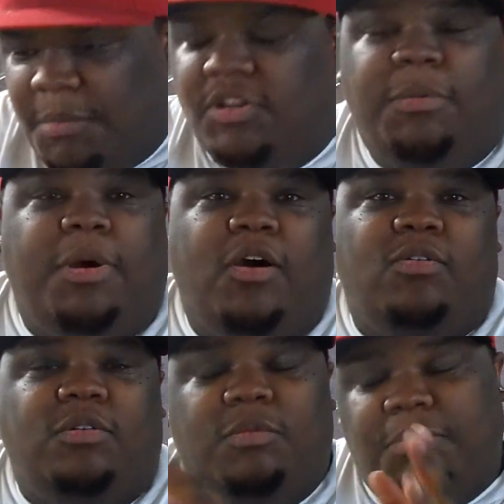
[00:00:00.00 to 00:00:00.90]
I'm gonna
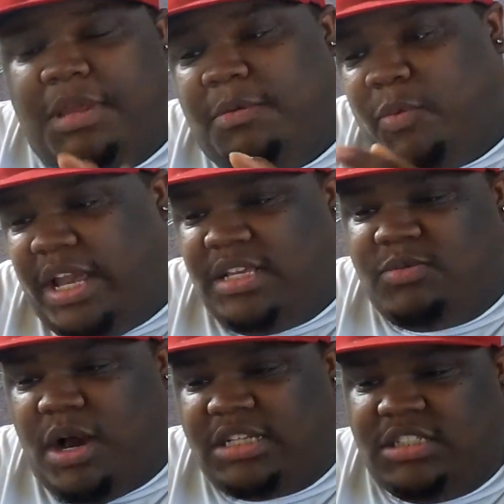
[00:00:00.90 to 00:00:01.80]
drop me and
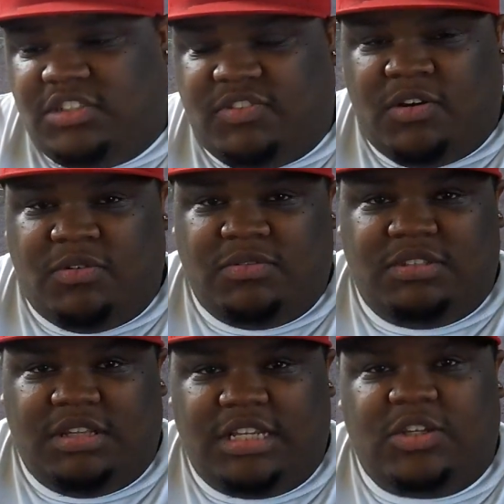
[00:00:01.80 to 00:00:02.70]
Waze Watch the
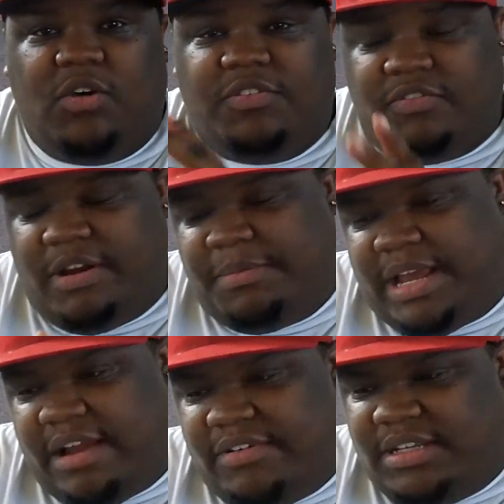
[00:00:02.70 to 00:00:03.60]
Drones. Right. That's off the Rum
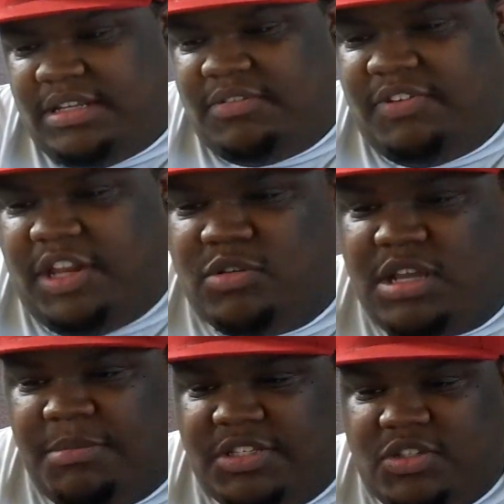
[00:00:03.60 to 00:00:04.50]
Diary. Video's
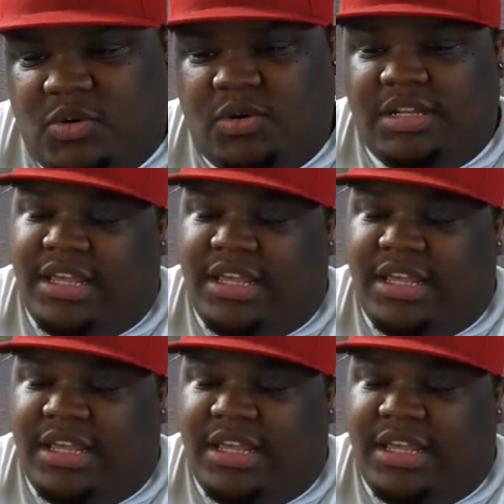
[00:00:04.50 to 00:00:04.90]
coming soon.